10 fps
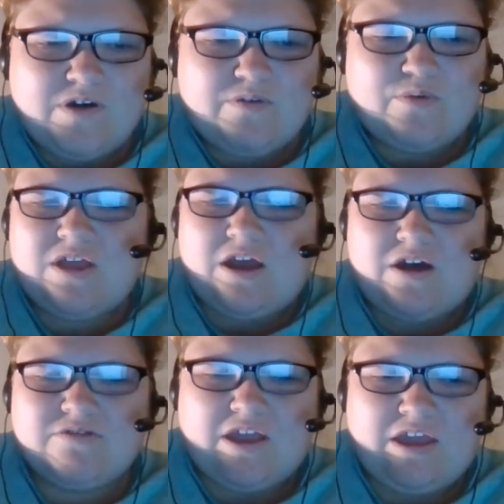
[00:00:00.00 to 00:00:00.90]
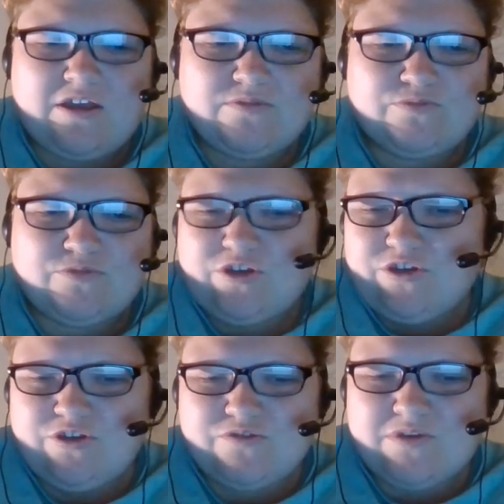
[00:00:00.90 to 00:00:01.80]
But what do y'all think? Do
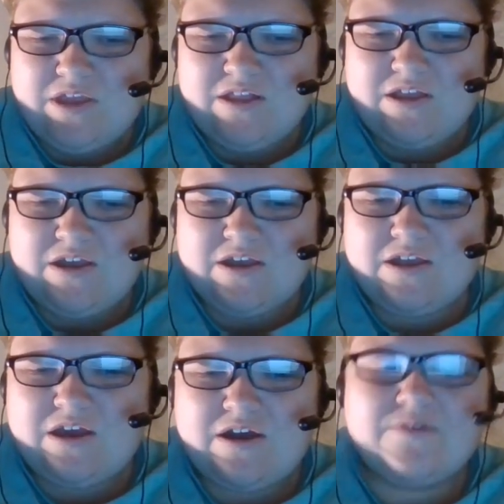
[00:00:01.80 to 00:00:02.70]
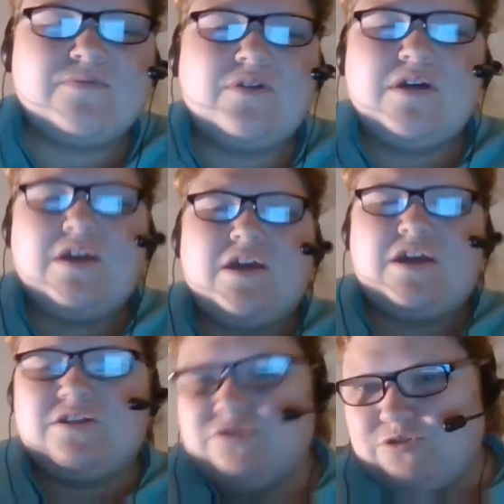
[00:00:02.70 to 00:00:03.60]
you think that
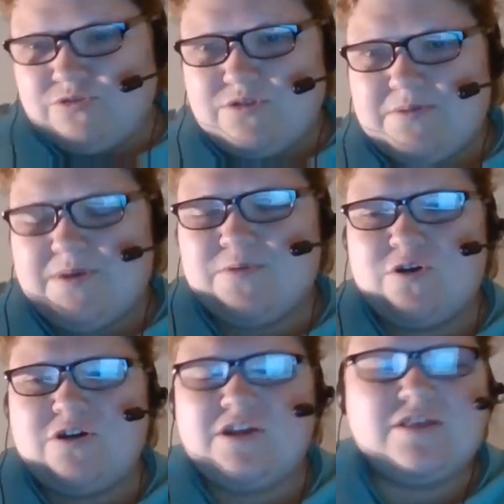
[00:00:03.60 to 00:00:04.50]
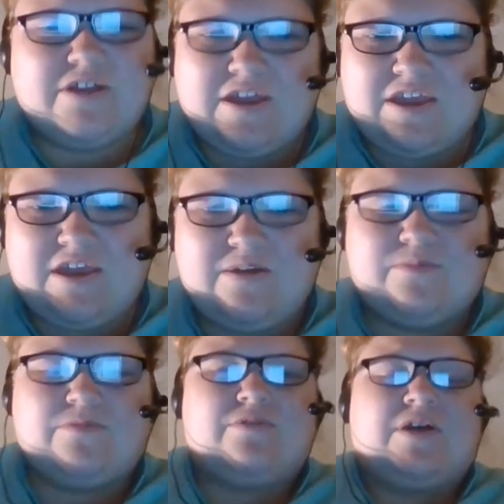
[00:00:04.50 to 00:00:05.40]
he deserves to be pardoned like
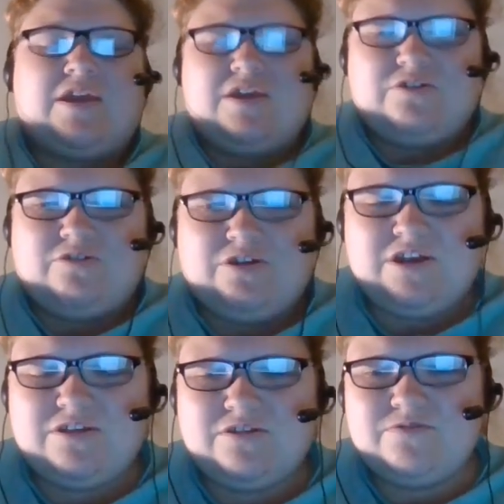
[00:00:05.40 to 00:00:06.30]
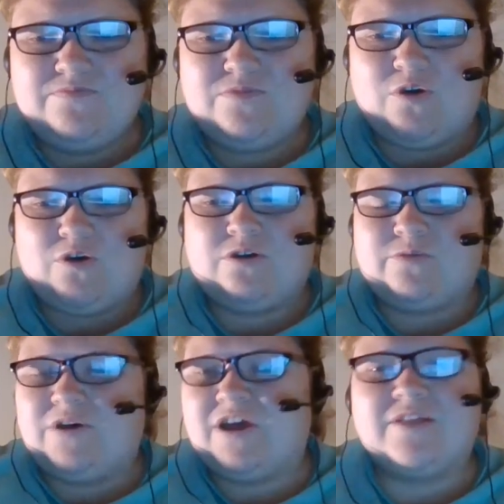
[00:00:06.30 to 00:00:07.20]
he agreed to, or
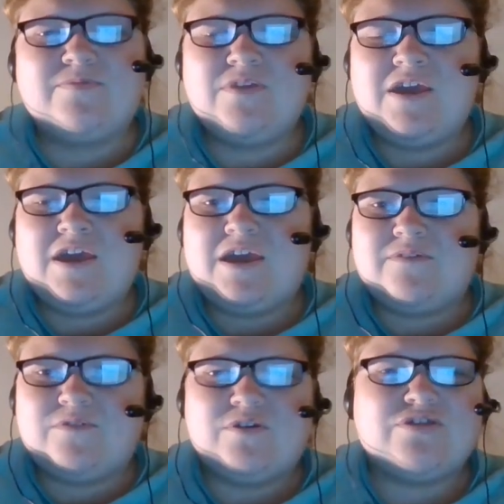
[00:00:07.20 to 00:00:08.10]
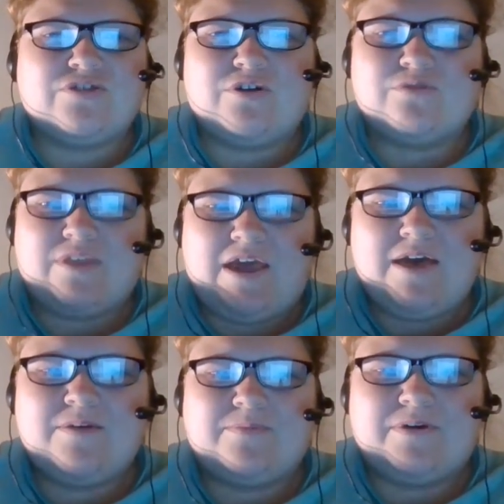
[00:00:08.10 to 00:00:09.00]
what? Even though he's long
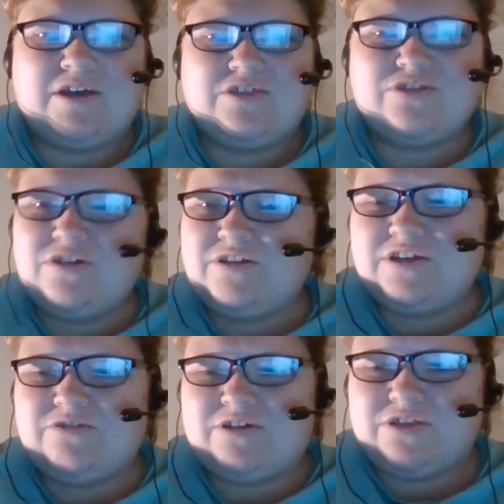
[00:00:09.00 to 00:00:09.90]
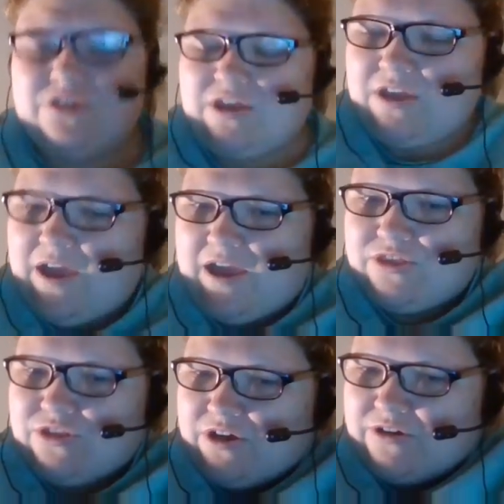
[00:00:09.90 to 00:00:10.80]
dead, but it's still interesting
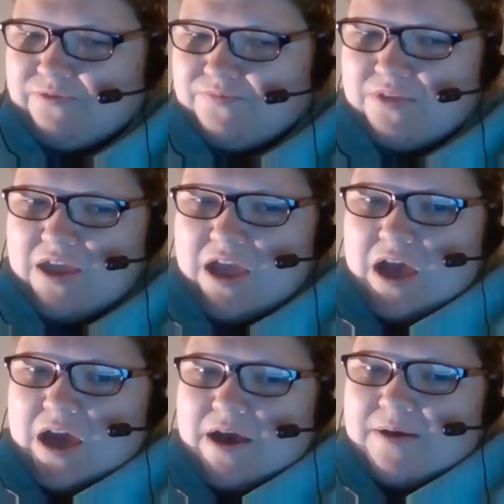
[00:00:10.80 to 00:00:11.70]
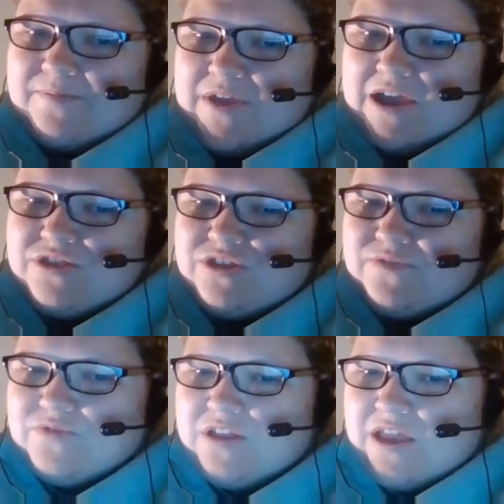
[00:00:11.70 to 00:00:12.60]
case though. That is
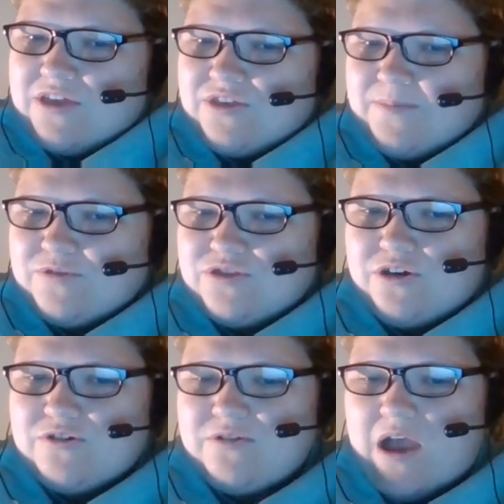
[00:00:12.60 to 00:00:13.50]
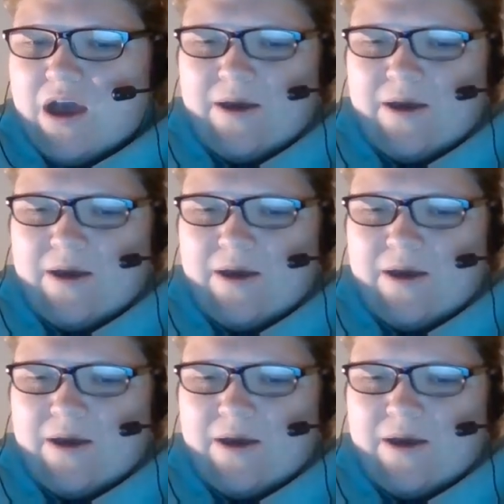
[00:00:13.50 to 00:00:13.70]
it for today's episode.